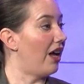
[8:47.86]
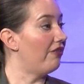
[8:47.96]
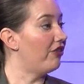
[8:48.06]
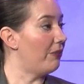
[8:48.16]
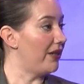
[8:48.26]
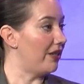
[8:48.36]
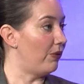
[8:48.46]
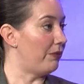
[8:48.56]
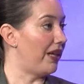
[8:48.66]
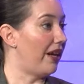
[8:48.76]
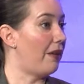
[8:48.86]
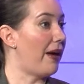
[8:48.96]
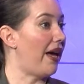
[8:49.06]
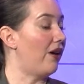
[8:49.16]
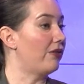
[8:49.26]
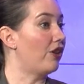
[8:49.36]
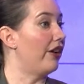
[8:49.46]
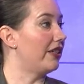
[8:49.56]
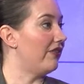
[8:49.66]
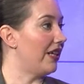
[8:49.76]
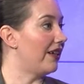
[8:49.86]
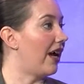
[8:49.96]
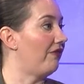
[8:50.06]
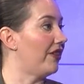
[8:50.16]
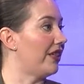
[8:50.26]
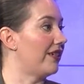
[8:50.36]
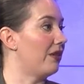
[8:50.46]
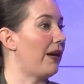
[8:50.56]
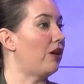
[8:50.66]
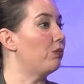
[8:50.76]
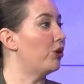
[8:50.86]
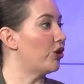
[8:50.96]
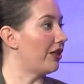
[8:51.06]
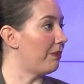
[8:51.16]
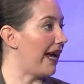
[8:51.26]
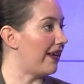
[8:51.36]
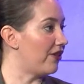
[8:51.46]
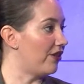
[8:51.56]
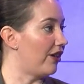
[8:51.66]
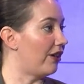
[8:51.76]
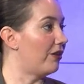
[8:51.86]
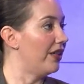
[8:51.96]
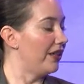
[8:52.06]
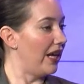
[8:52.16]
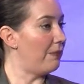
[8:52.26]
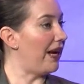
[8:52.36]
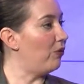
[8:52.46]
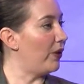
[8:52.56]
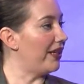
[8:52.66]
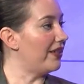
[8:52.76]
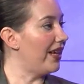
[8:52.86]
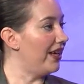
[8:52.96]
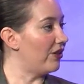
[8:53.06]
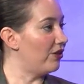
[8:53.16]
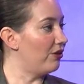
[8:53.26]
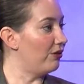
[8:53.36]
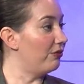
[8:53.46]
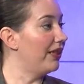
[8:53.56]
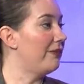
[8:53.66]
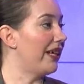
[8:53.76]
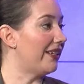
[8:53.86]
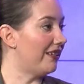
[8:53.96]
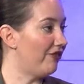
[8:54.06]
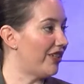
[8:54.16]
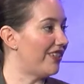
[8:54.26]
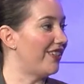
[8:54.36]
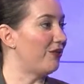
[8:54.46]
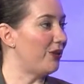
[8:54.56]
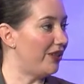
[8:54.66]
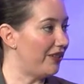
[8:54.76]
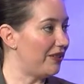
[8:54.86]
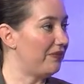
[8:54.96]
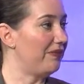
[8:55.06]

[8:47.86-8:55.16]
from these women about cultivating confidence, about pushing past no, about what it takes to really make a difference in the world.